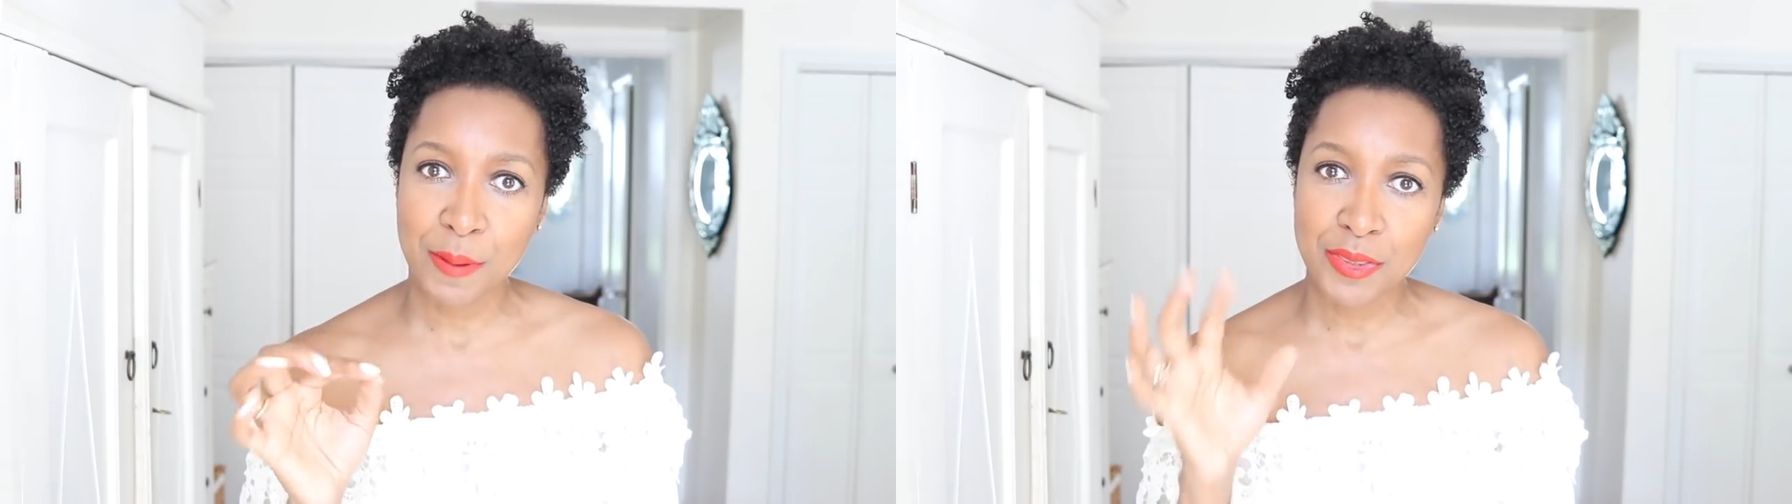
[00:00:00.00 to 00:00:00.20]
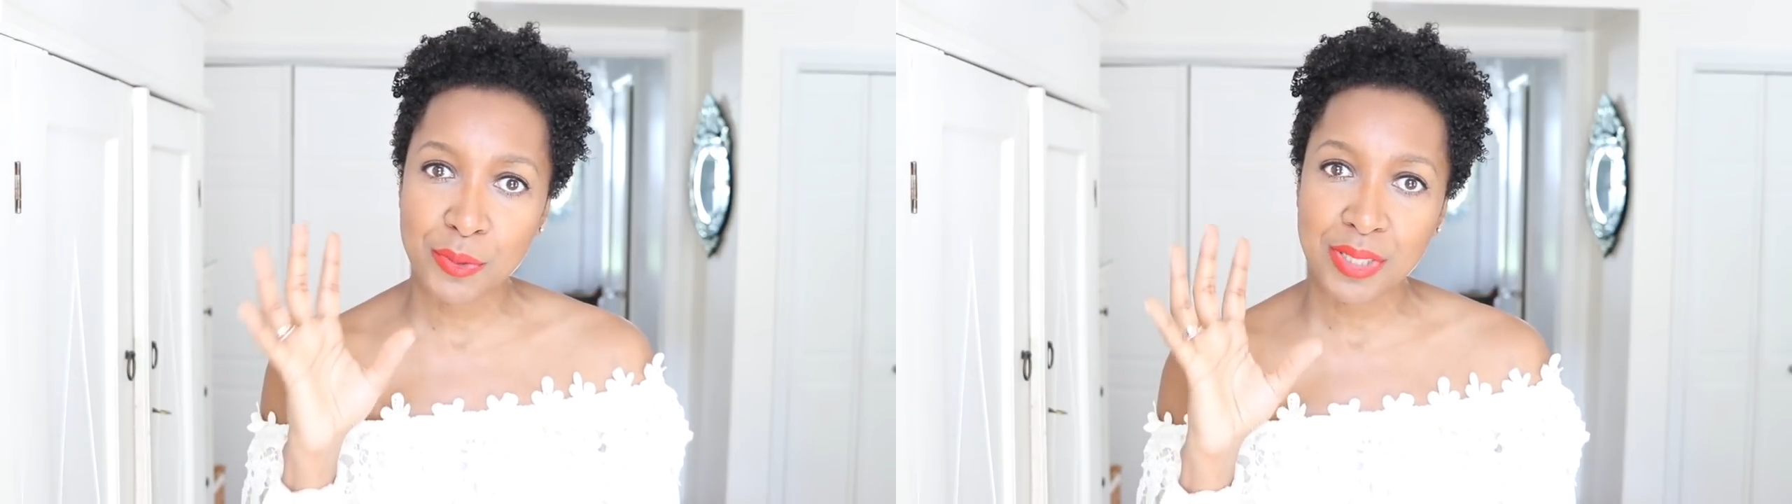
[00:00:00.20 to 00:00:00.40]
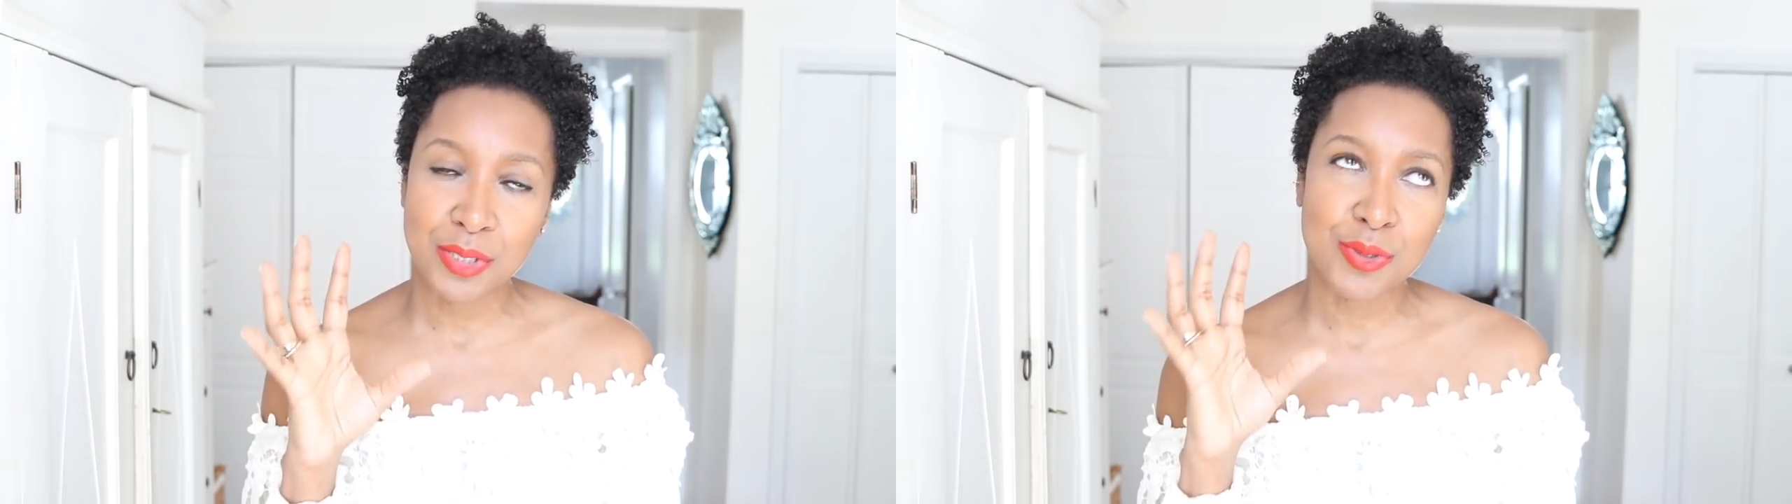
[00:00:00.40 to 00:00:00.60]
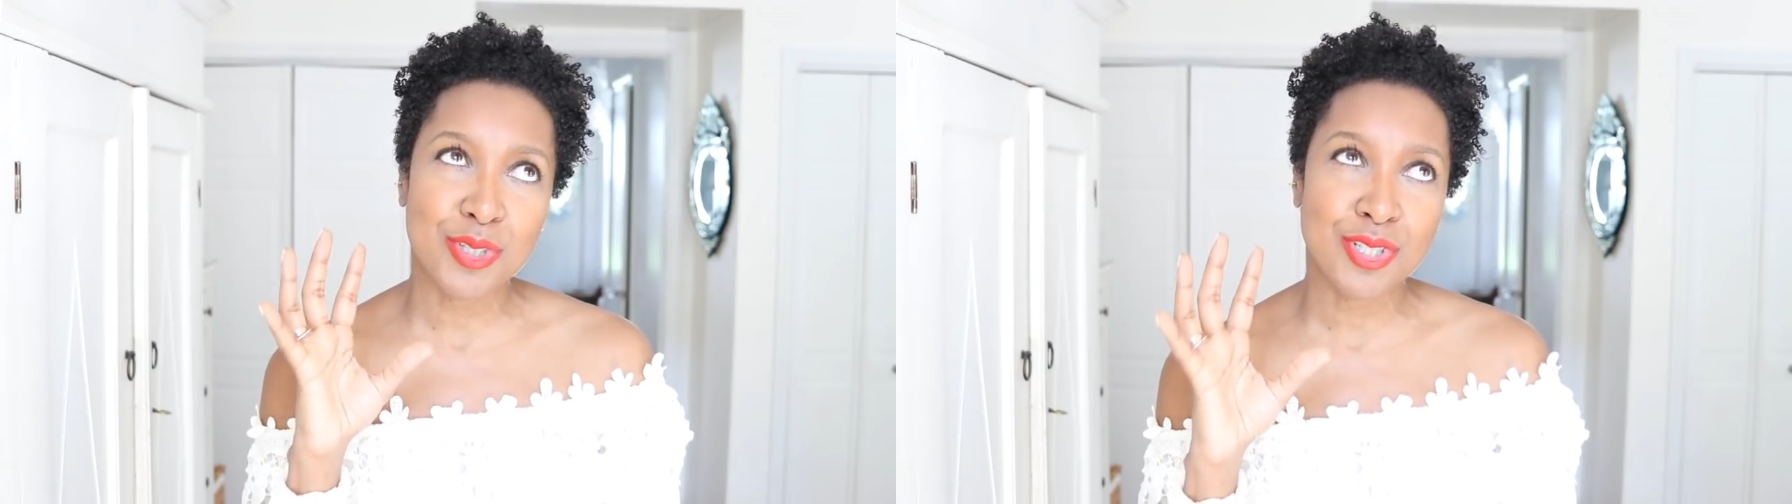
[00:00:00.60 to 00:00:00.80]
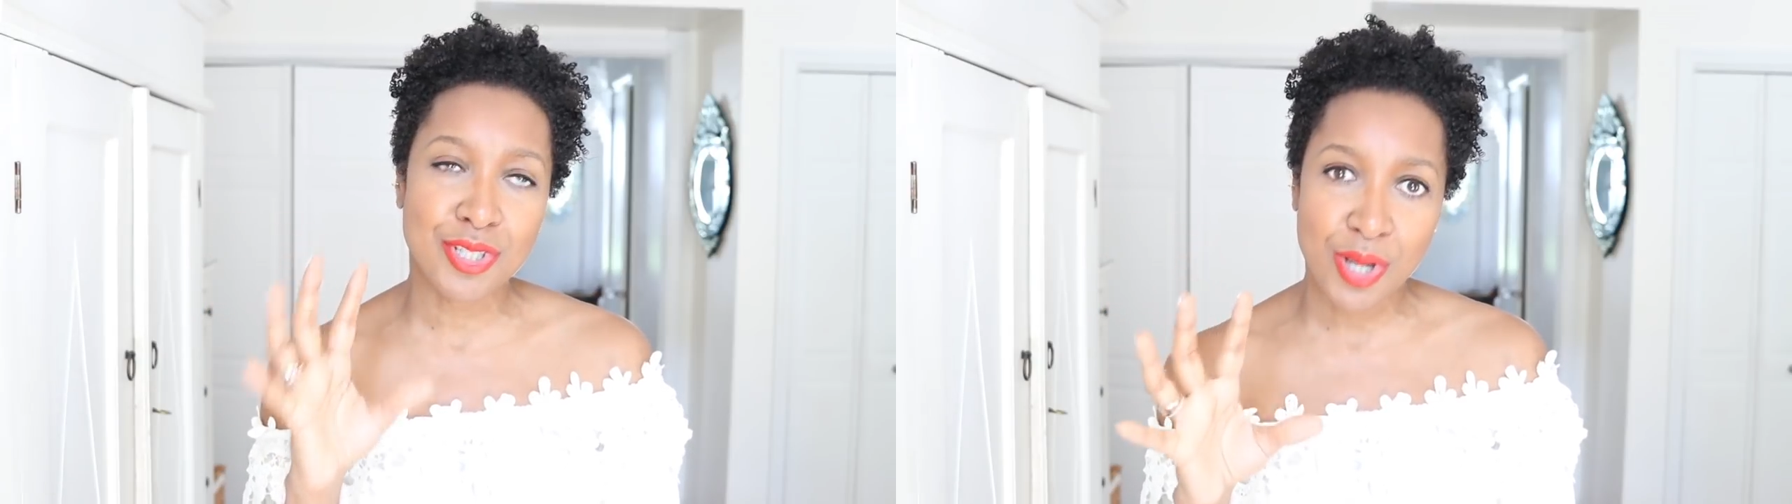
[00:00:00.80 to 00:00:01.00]
I thought that looked
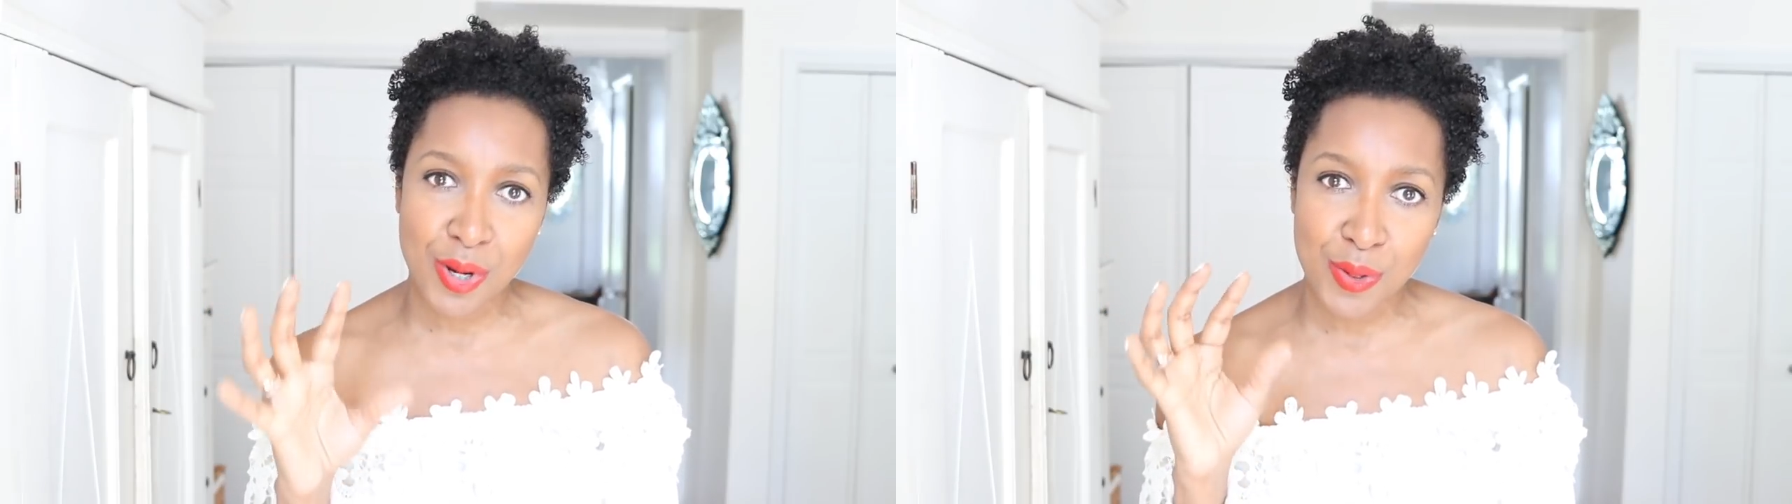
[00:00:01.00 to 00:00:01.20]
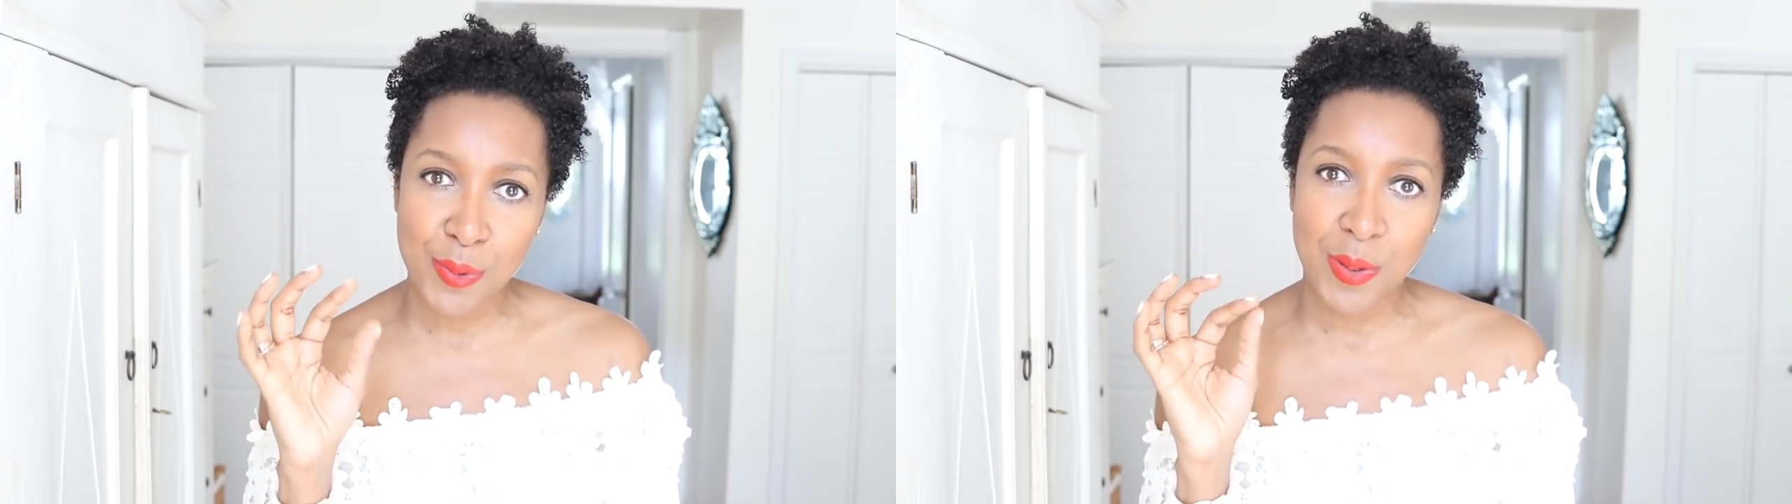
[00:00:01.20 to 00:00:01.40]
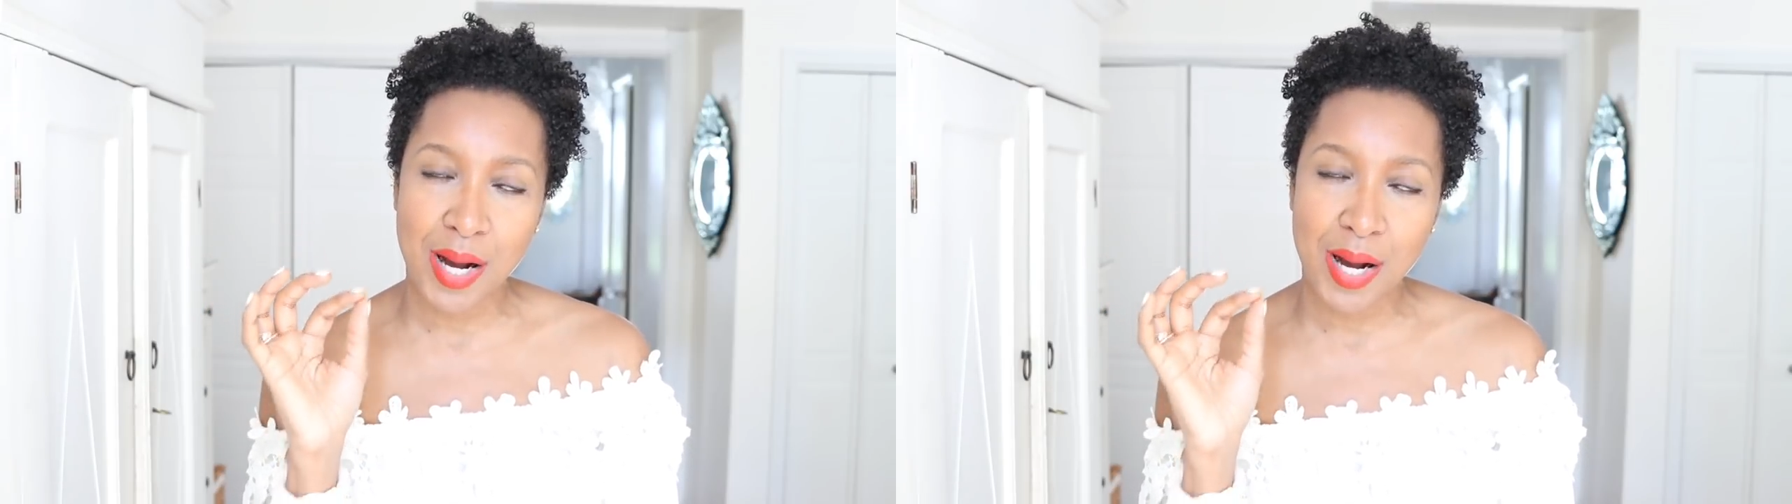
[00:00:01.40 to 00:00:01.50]
so